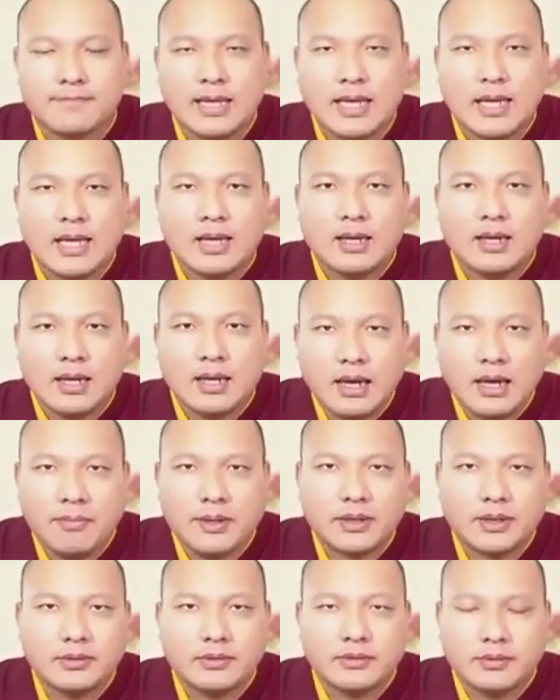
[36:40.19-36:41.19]
is extremely
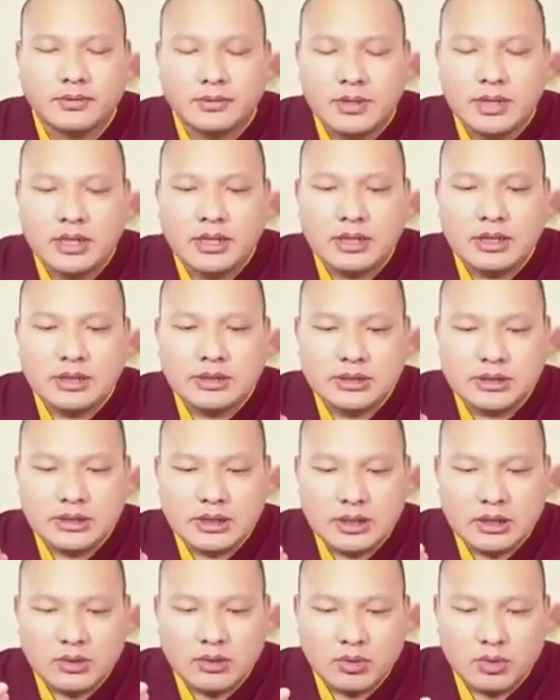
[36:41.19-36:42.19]
difficult to give up
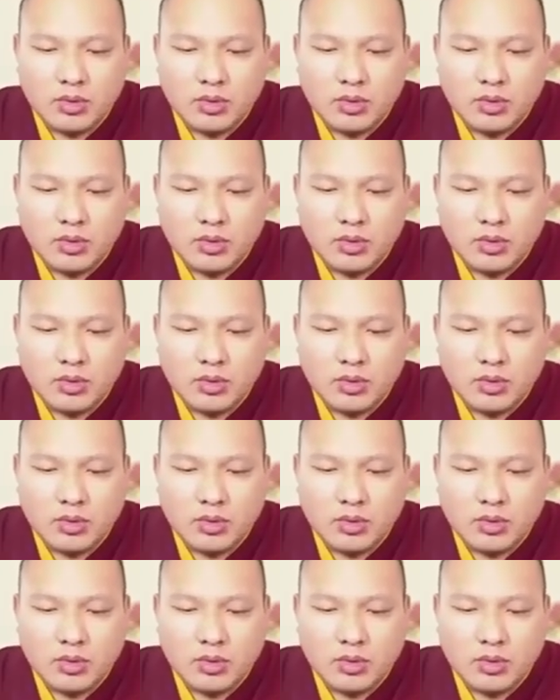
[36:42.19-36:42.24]
meat.